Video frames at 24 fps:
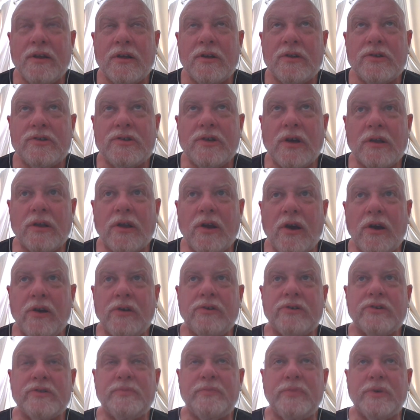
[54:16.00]
John
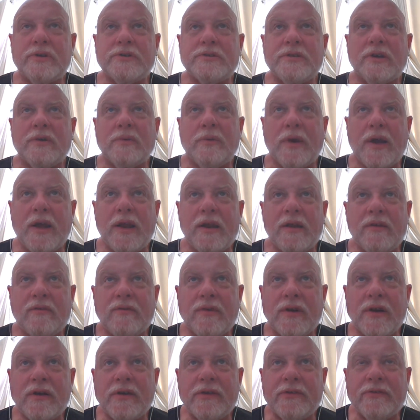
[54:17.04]
Gardner's books on writing
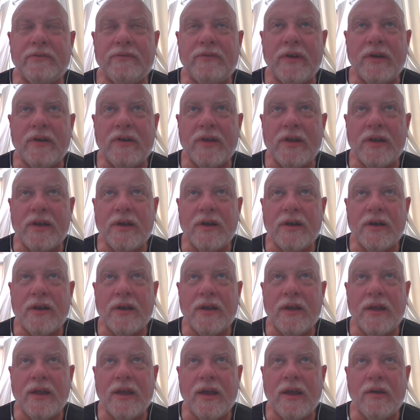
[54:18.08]
when I was very young.
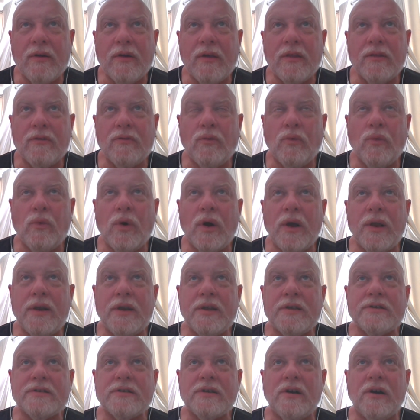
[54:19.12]
I, one
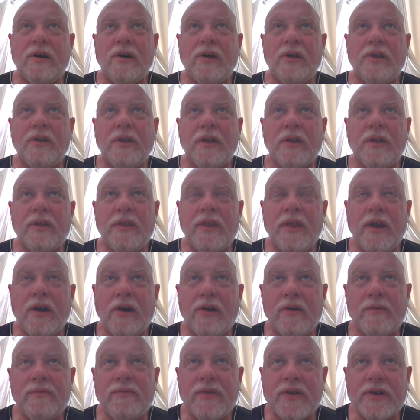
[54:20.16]
is called The
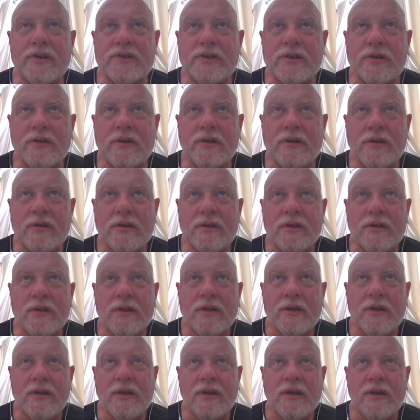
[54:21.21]
Art of Fiction
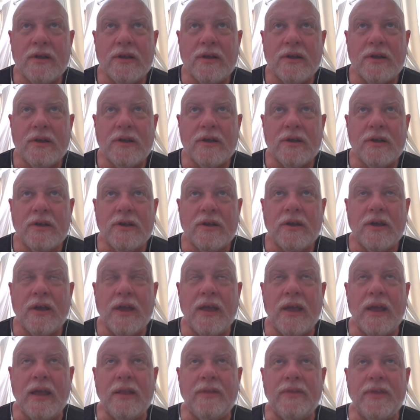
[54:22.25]

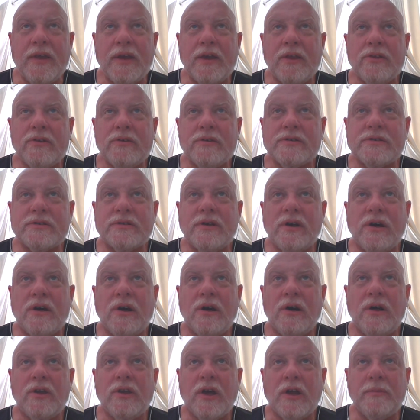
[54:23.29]
and the other is
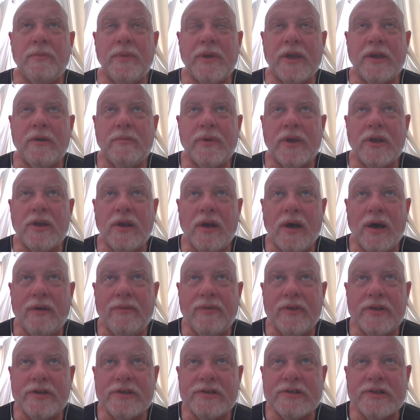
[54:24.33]
called On Becoming a
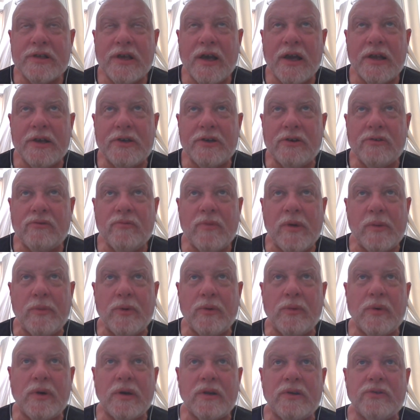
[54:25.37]
Novelist. I don't remember
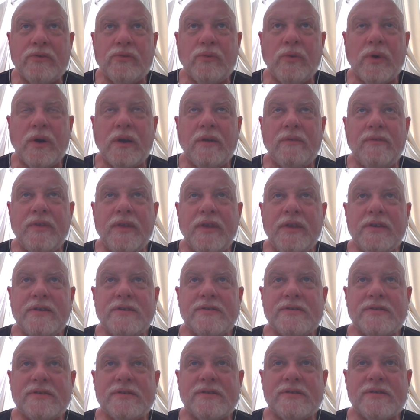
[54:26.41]
which one of
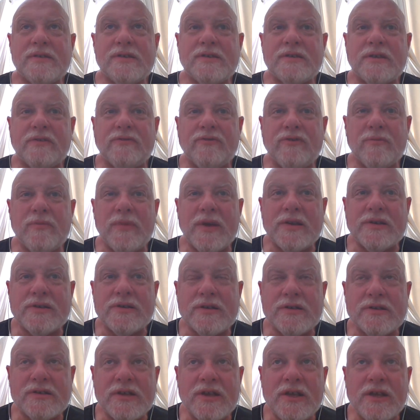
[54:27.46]
these this information
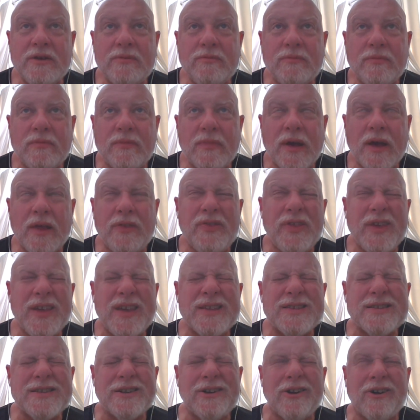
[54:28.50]
is in. I think
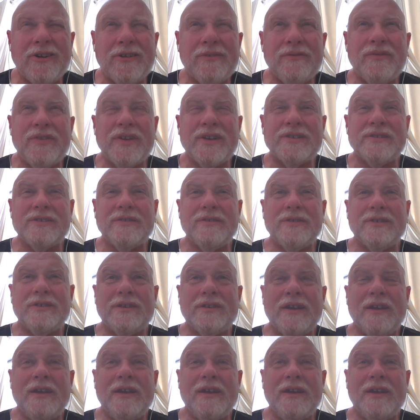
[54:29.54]
it's in Art of Fiction, he's,